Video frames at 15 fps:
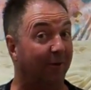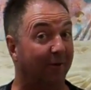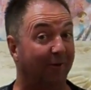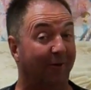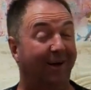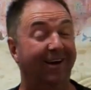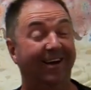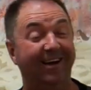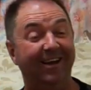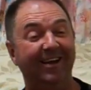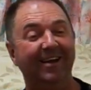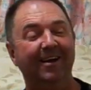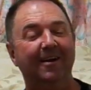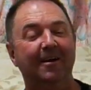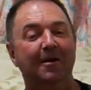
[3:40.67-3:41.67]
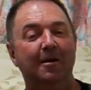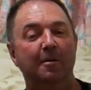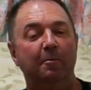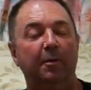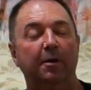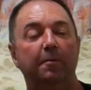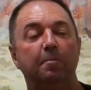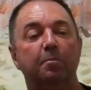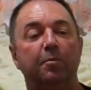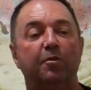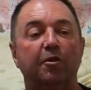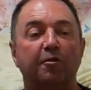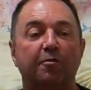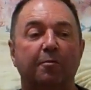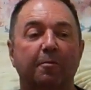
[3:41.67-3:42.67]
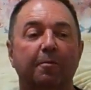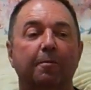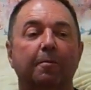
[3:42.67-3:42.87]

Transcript: by the way. But just